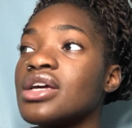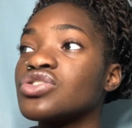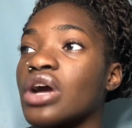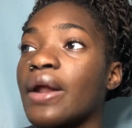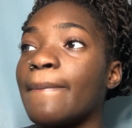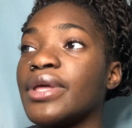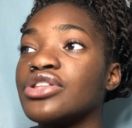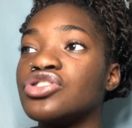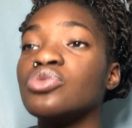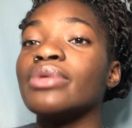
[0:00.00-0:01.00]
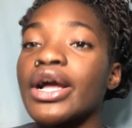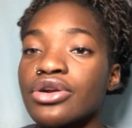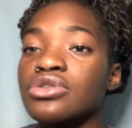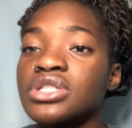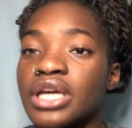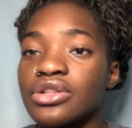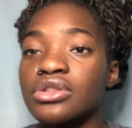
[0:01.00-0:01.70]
trying to pin two black girls together.